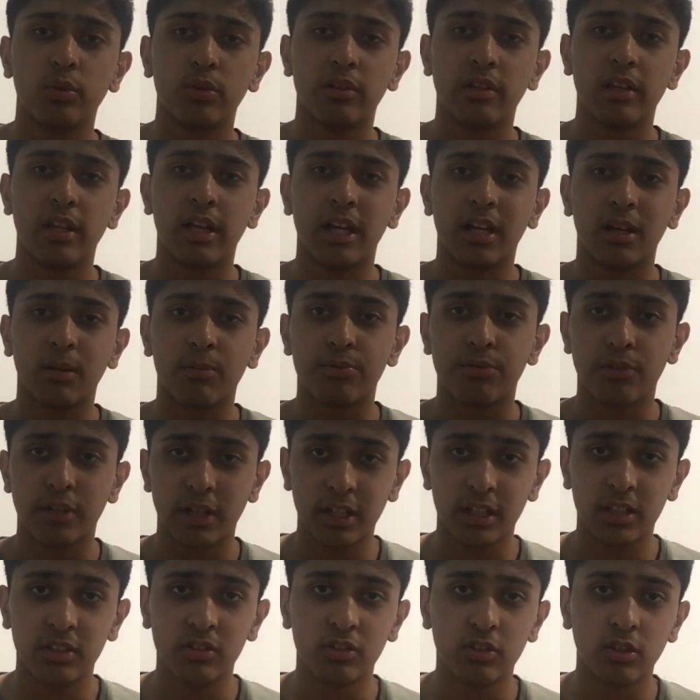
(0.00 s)
like
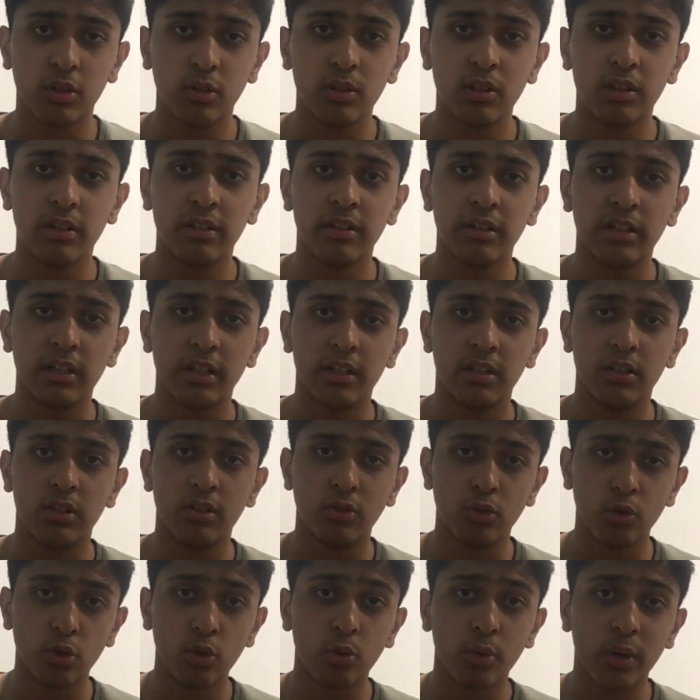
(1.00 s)
Preikestolen
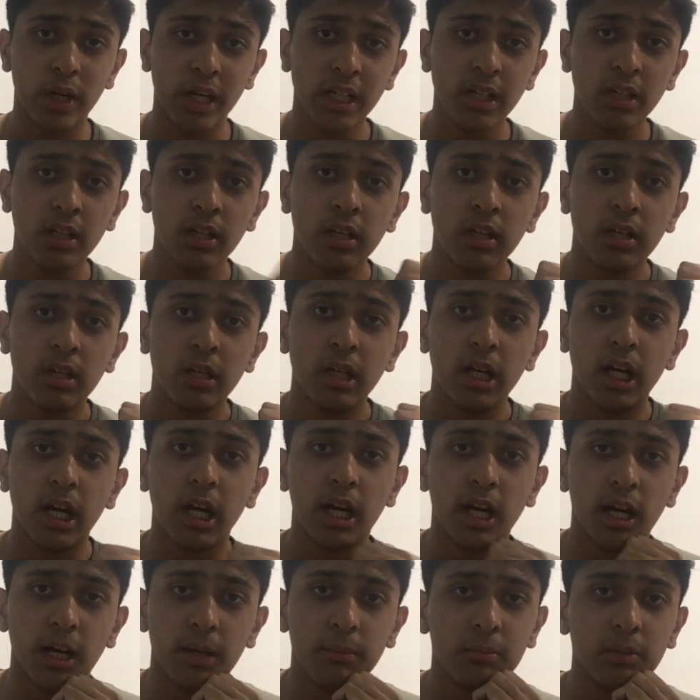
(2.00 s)
in Norway,
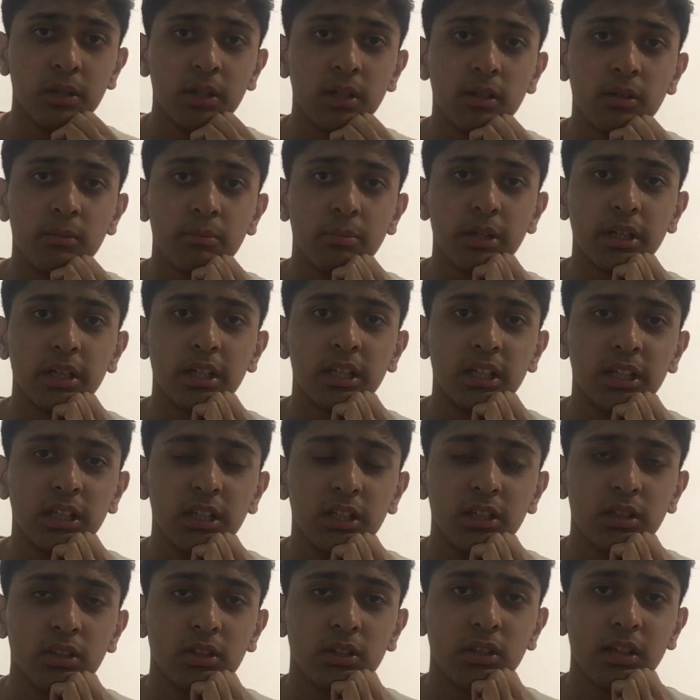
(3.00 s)
but
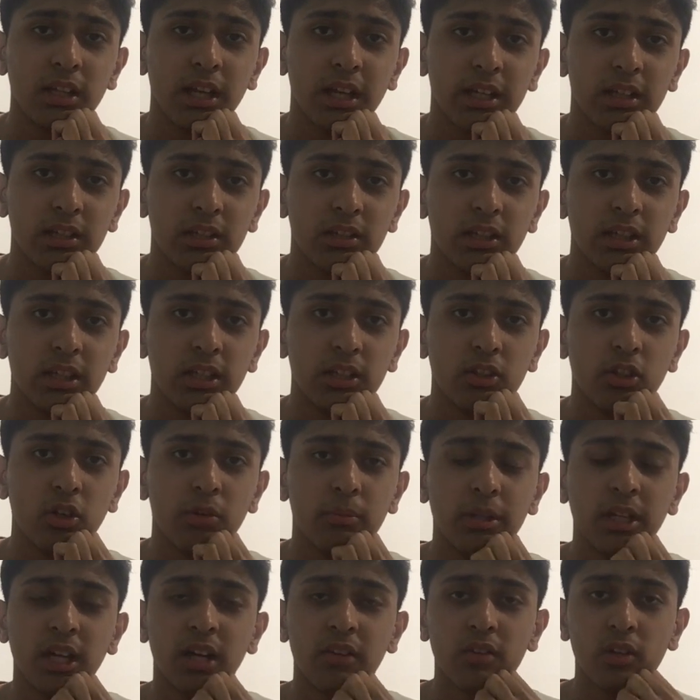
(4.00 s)
he told
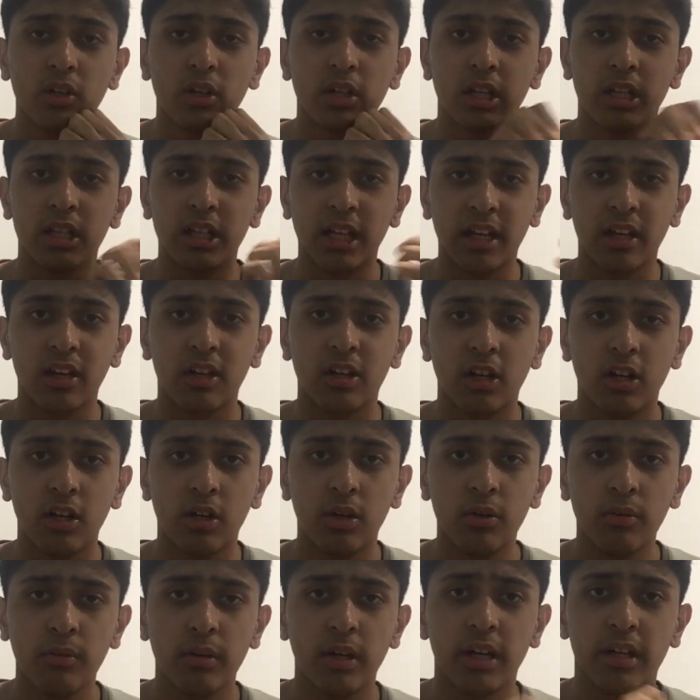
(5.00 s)
me to have a look at
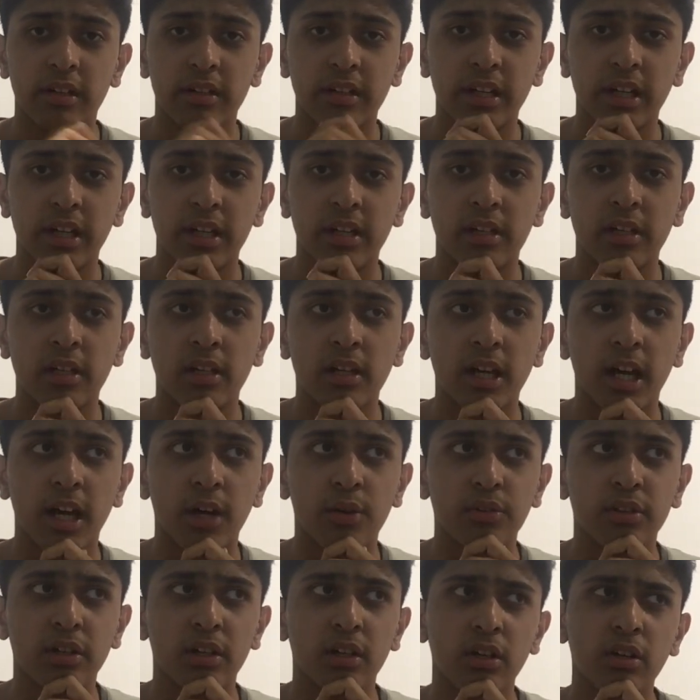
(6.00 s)
Glencoe, and then I
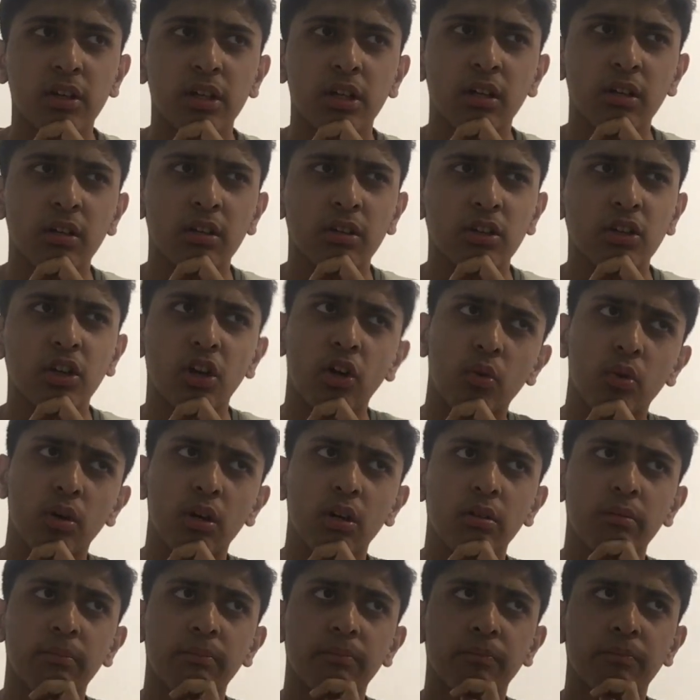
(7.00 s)
was like, okay, you know
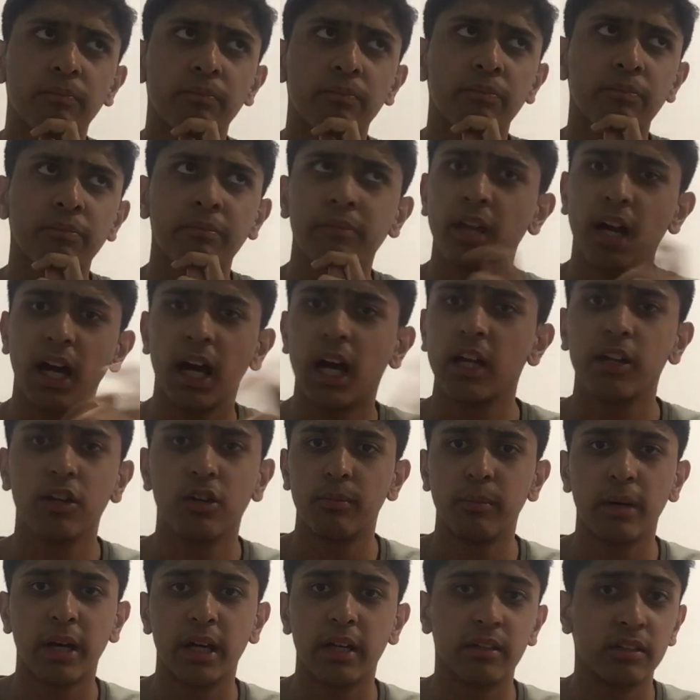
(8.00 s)
what? I
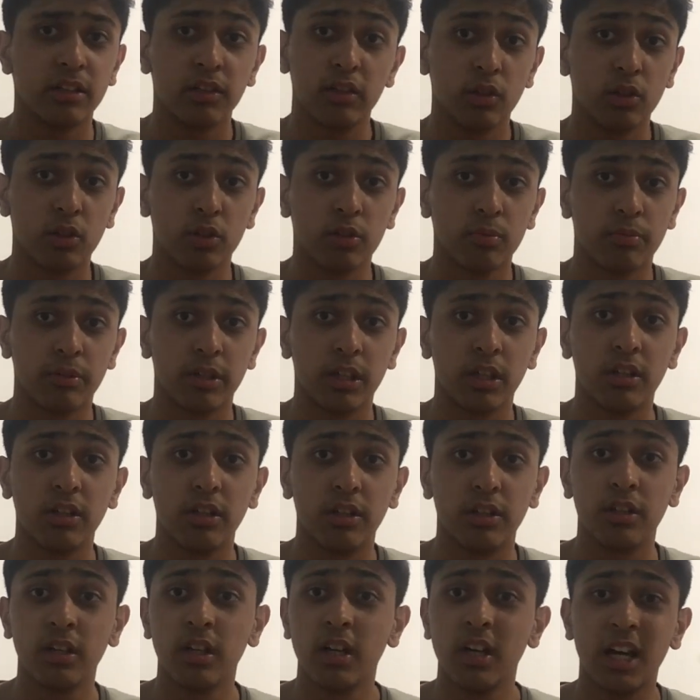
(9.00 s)
mind. This looks pretty
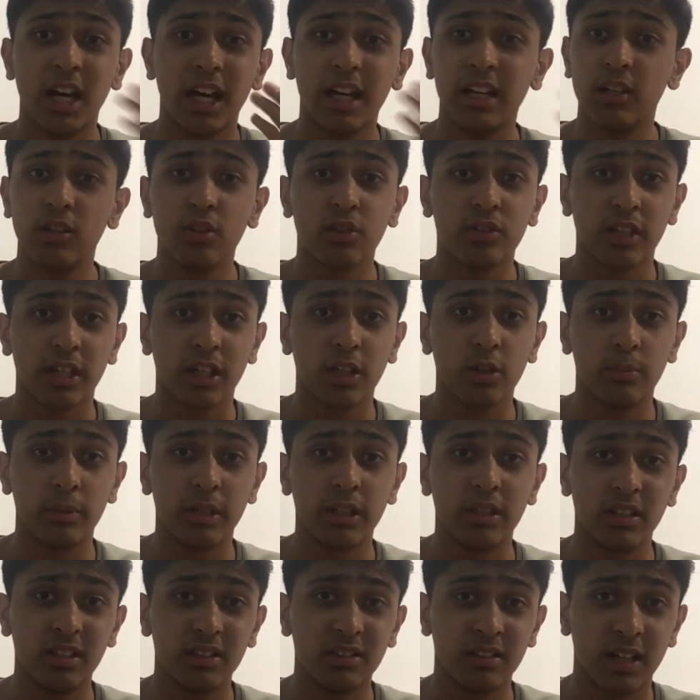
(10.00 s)
good, and it looks like it'll be
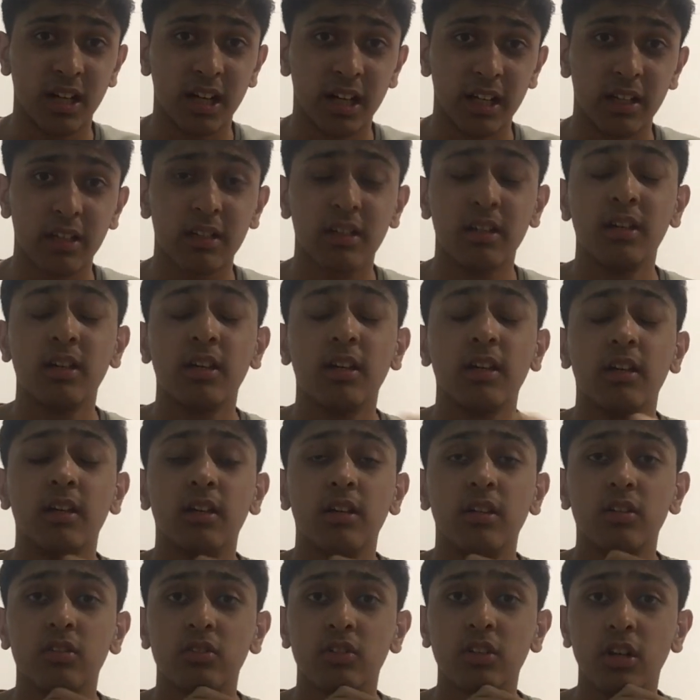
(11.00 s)
a decent hike.
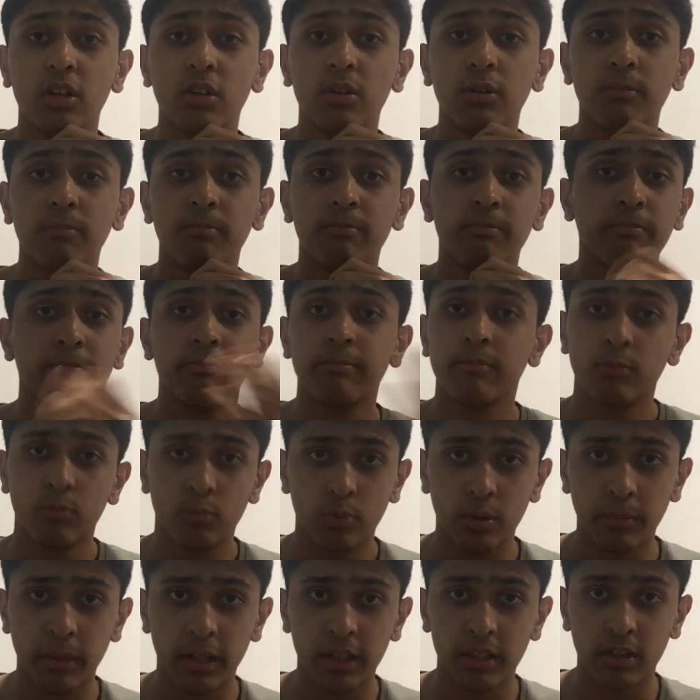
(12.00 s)
So
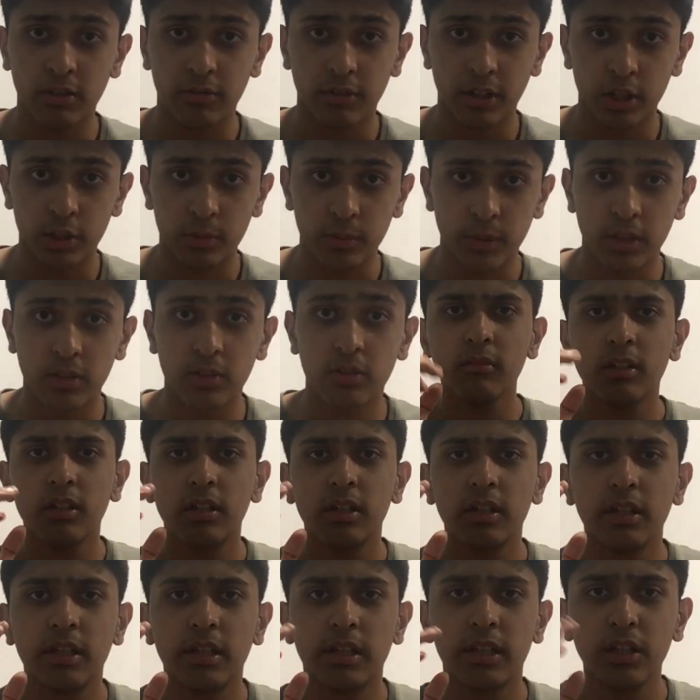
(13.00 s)
we made the arrangements.
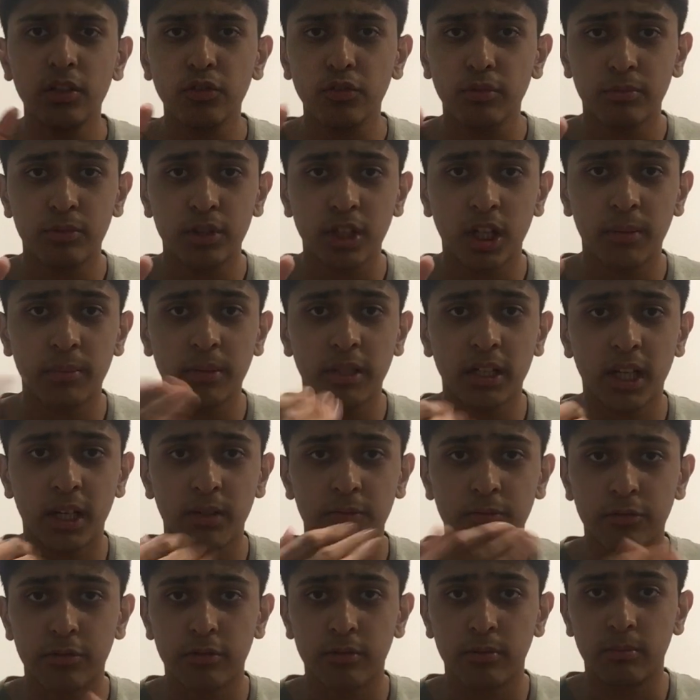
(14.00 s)
He's from Germany.
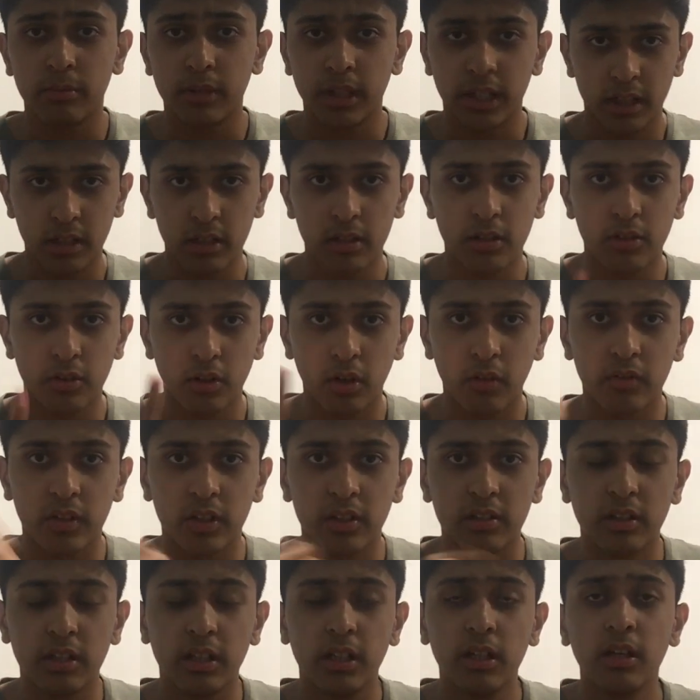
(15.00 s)
I'm from England,
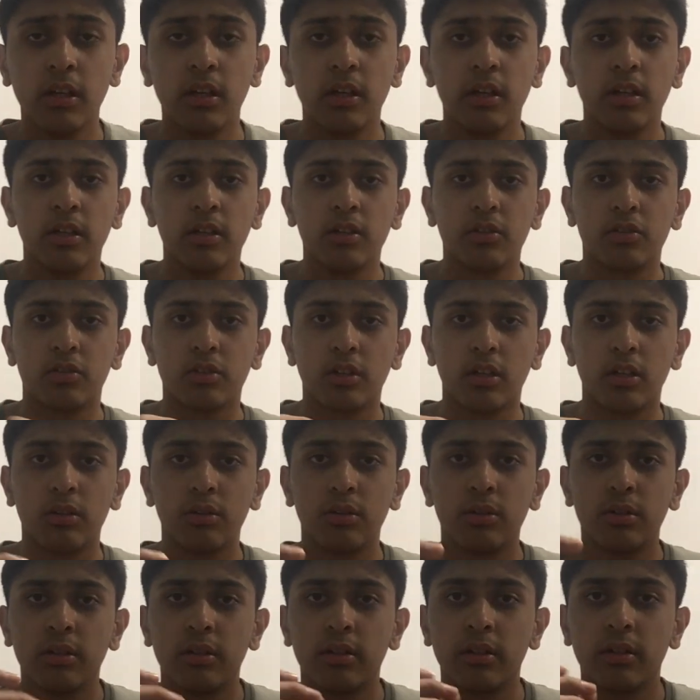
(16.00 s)
obviously.
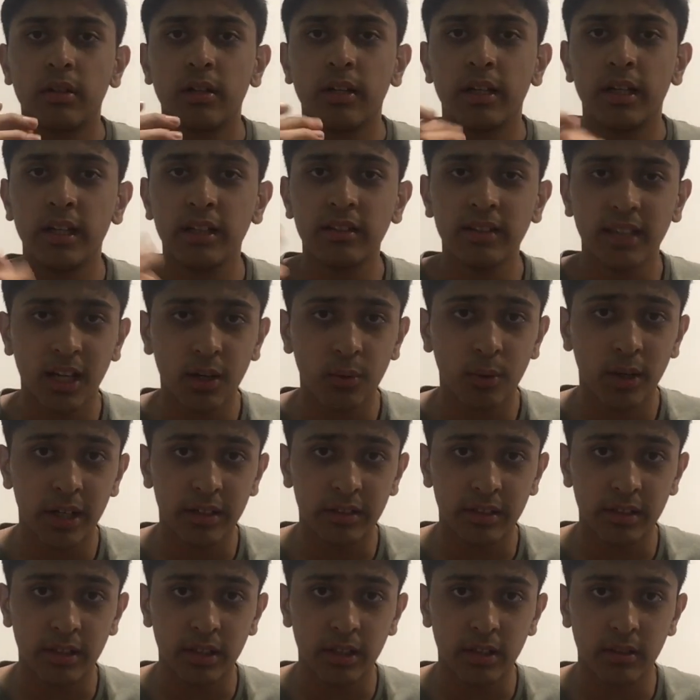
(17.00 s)
So here's how I
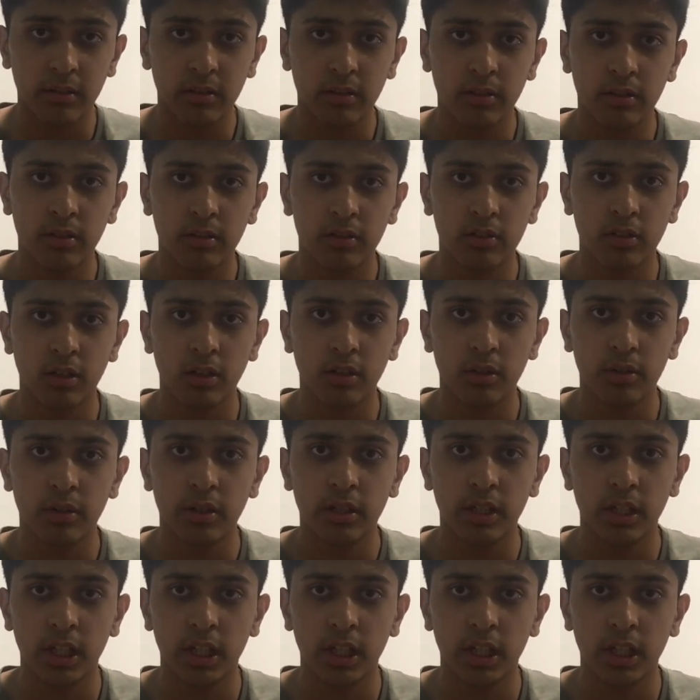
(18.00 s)
did it. So